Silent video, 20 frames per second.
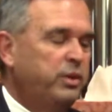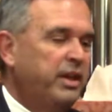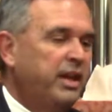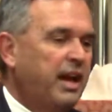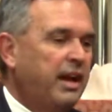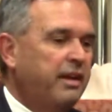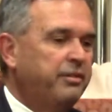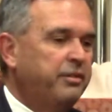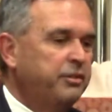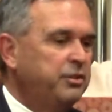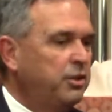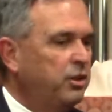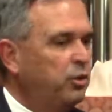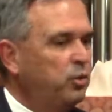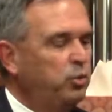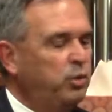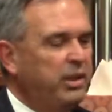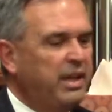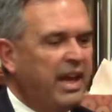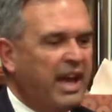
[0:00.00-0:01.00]

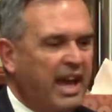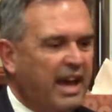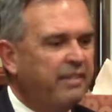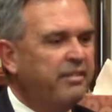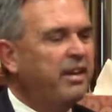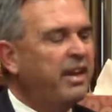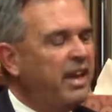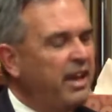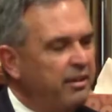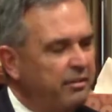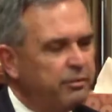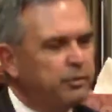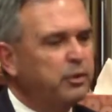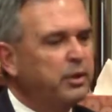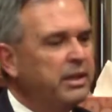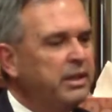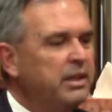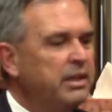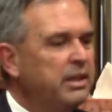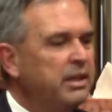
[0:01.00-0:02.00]
have
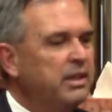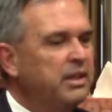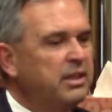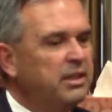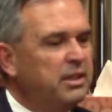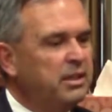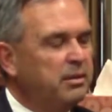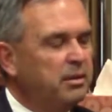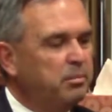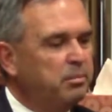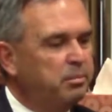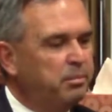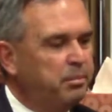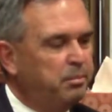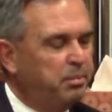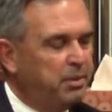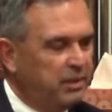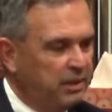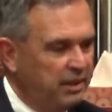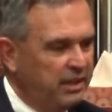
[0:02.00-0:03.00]
every
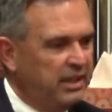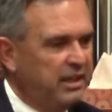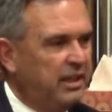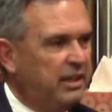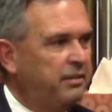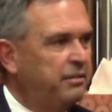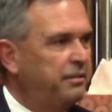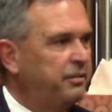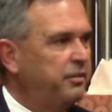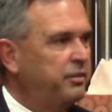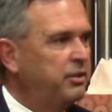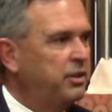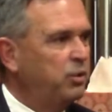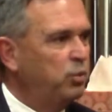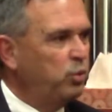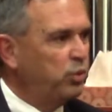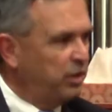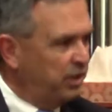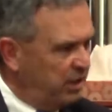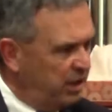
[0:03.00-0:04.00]
belief that
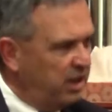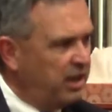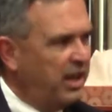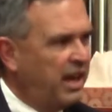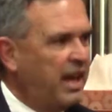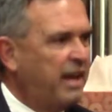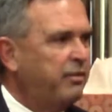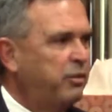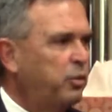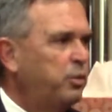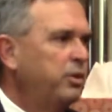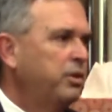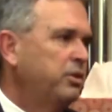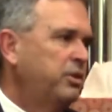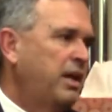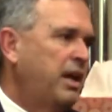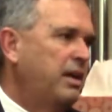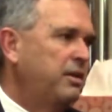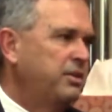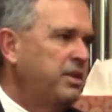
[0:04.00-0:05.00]
we're going to have a real
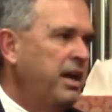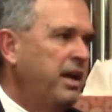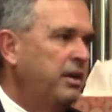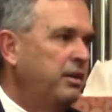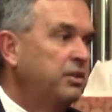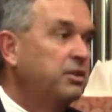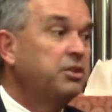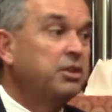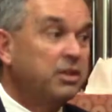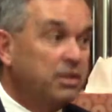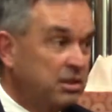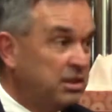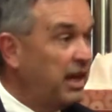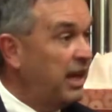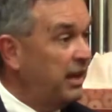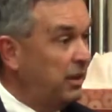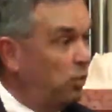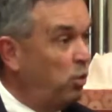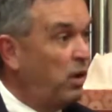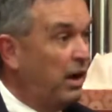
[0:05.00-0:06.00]
downtown. It's going to
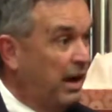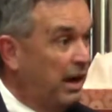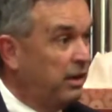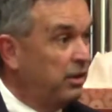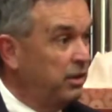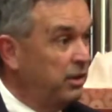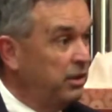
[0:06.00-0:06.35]
take a while.